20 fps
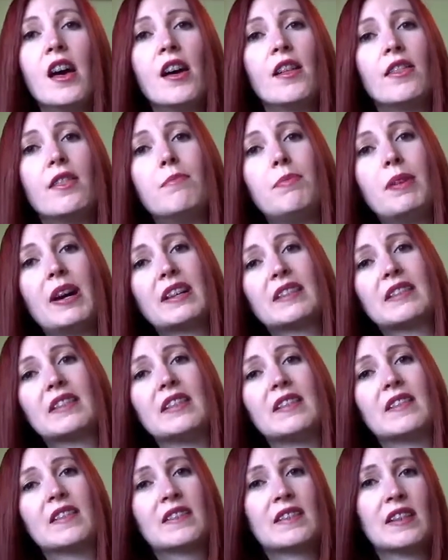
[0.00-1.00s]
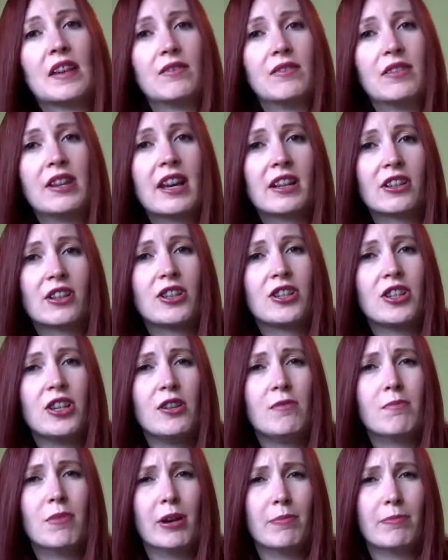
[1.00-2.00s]
the person in the cell next to
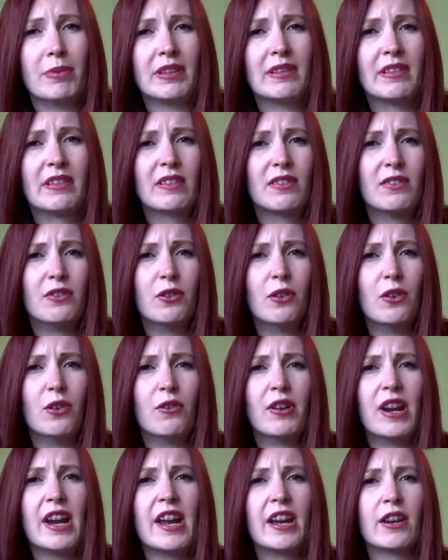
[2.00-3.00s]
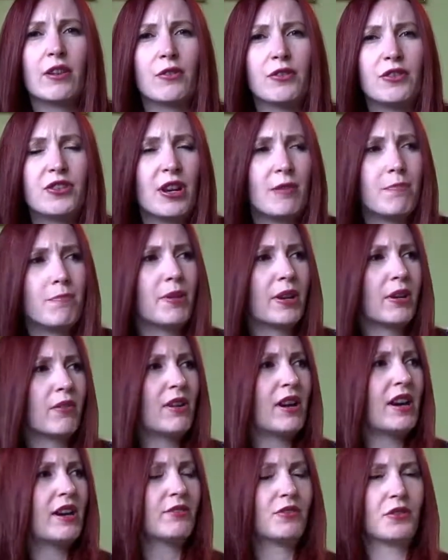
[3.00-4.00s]
you might be snoring or jumping
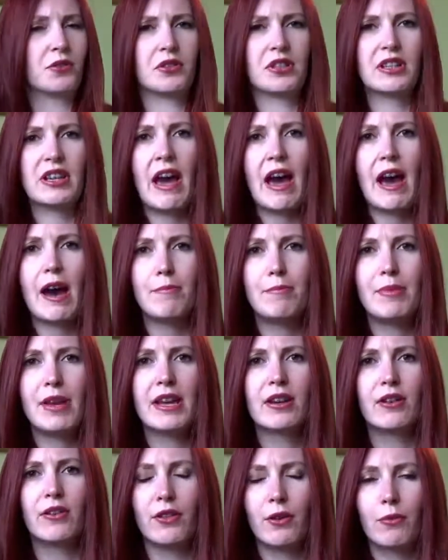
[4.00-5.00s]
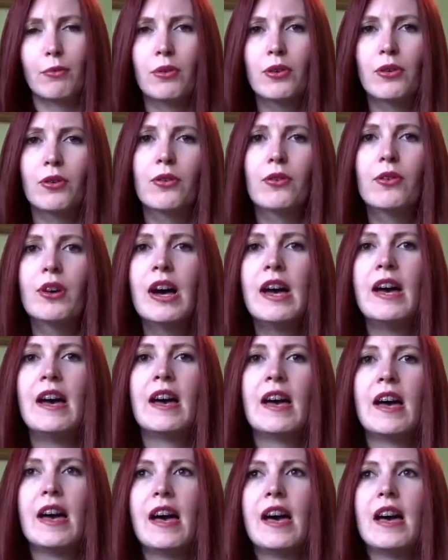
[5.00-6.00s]
around or tapping on the wall.
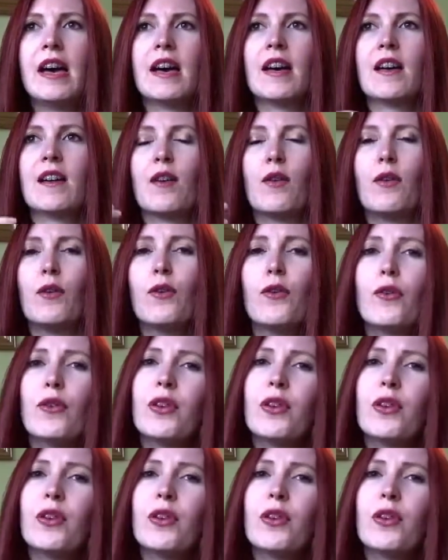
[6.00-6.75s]
All